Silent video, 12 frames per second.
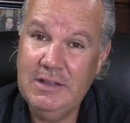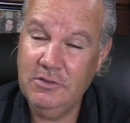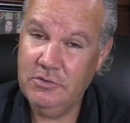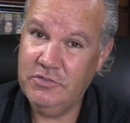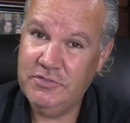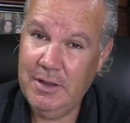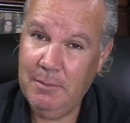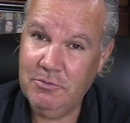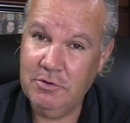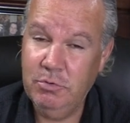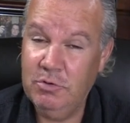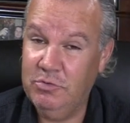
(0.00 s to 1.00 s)

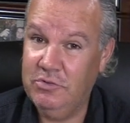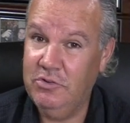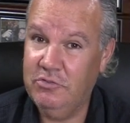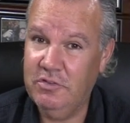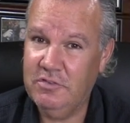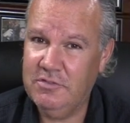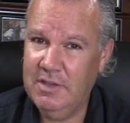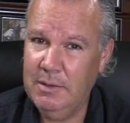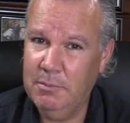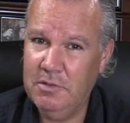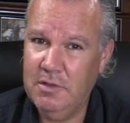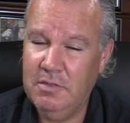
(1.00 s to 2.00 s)
Interceptor, which was interesting,
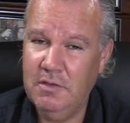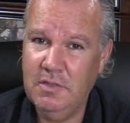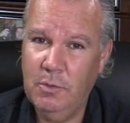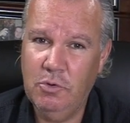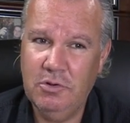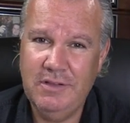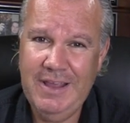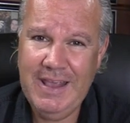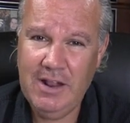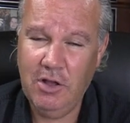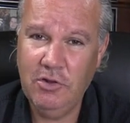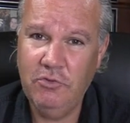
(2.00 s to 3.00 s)
but I think they wanted
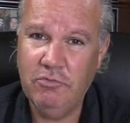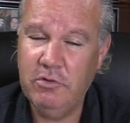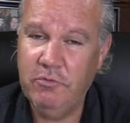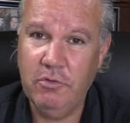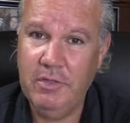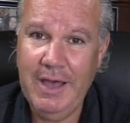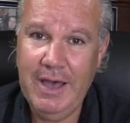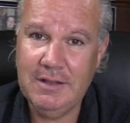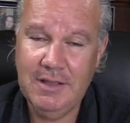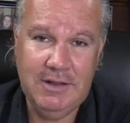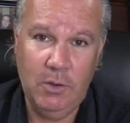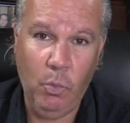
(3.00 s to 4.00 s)
800 for that,
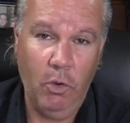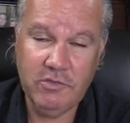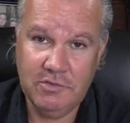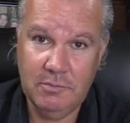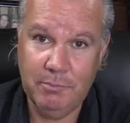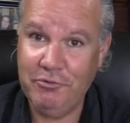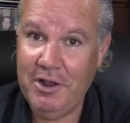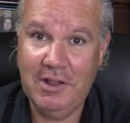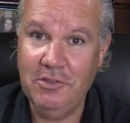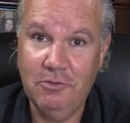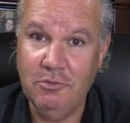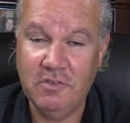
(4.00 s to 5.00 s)
and it wasn't
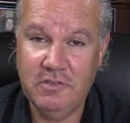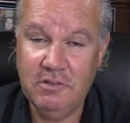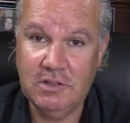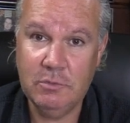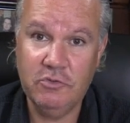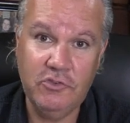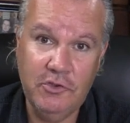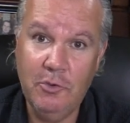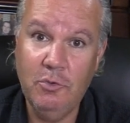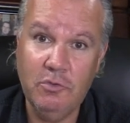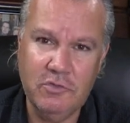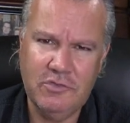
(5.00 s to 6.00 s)
brand new sealed, it was
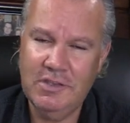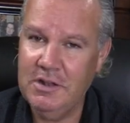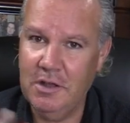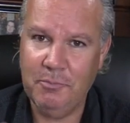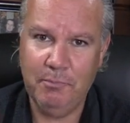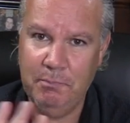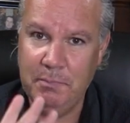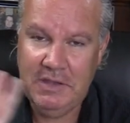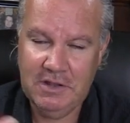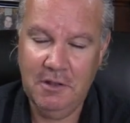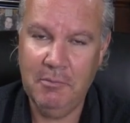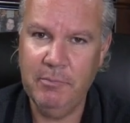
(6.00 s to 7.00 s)
used in a
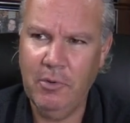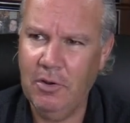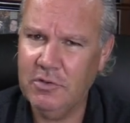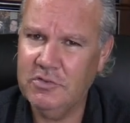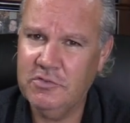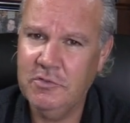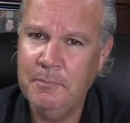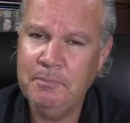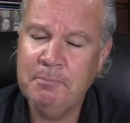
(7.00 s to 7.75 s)
beaten up box.